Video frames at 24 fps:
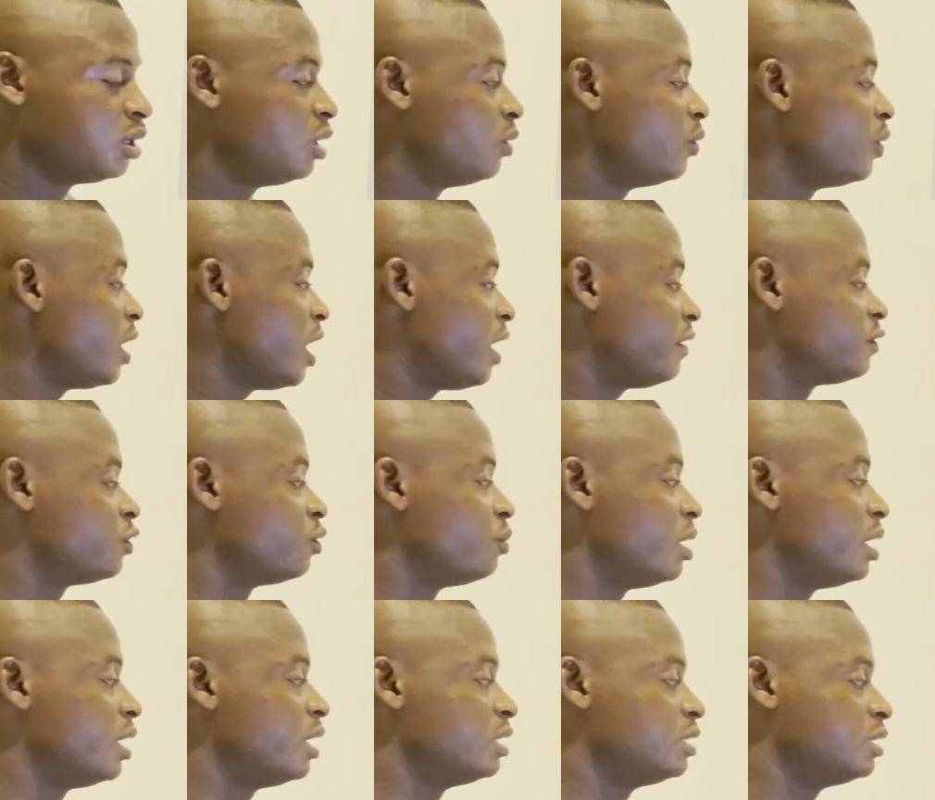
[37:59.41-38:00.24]
We have to
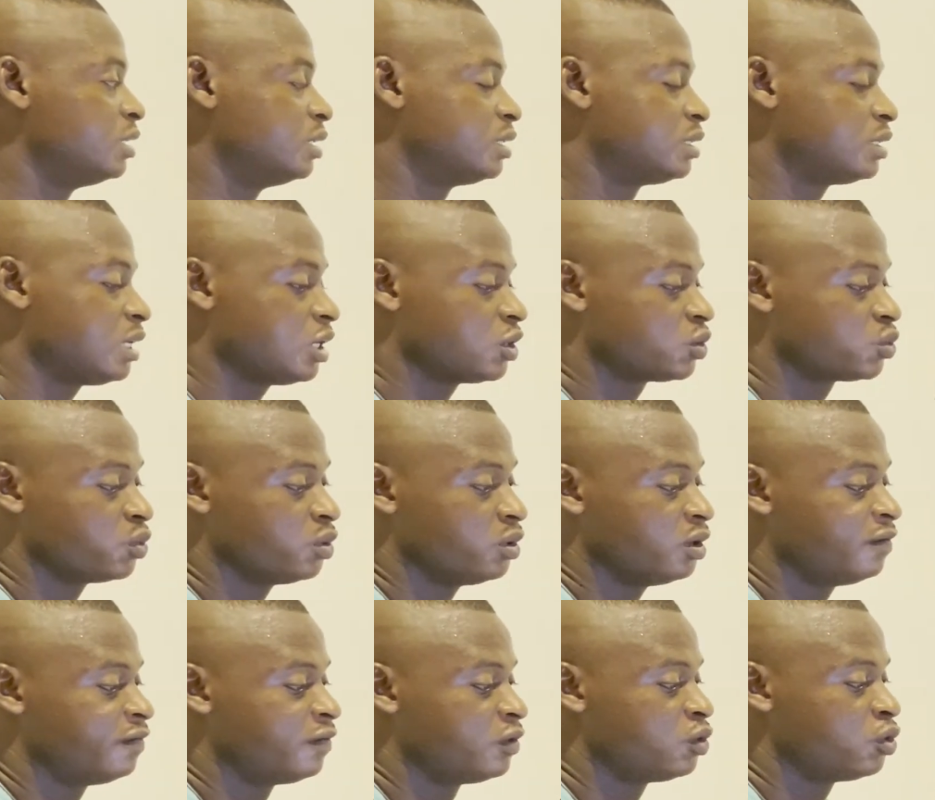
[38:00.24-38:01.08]
manage it as
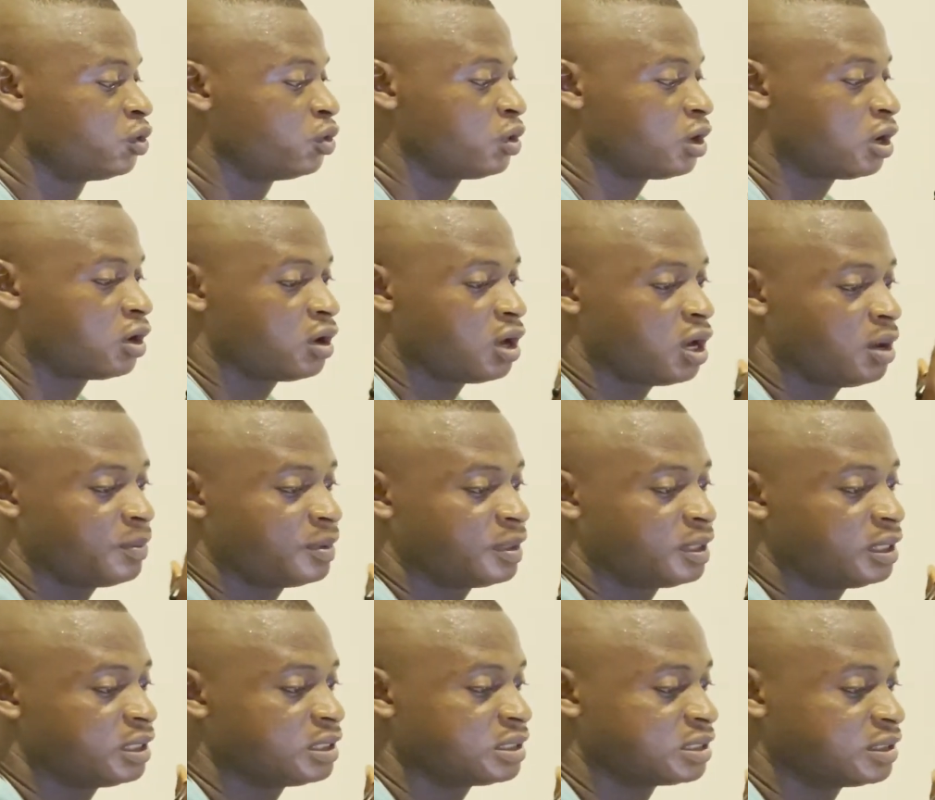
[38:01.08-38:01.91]
well, even though you are not
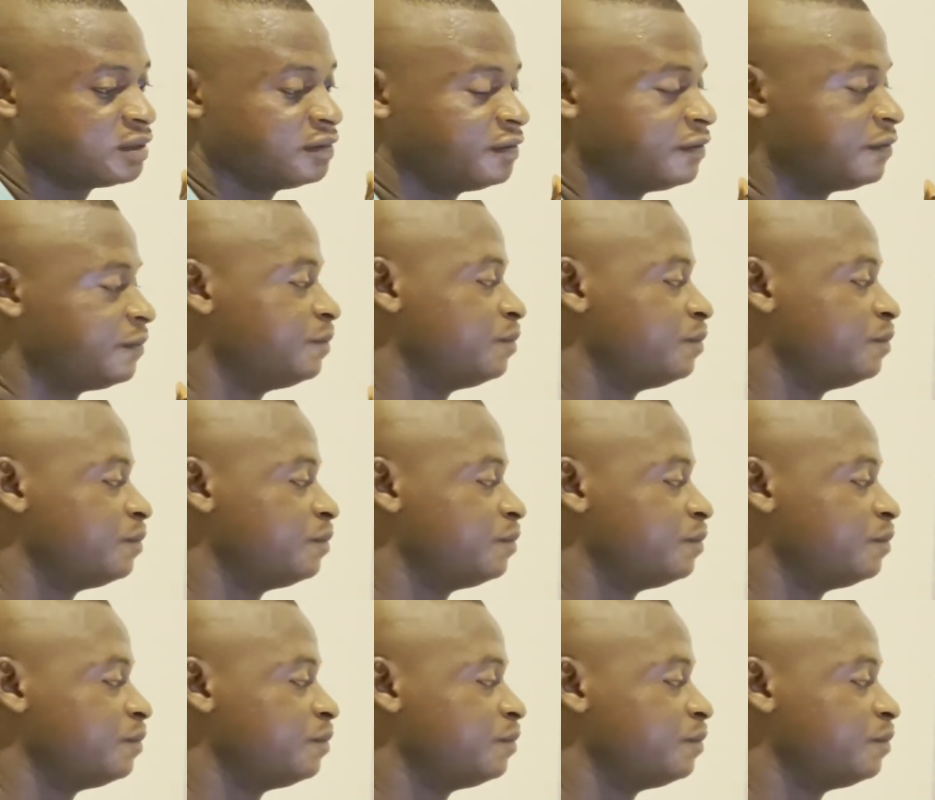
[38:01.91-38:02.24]
hypertensive.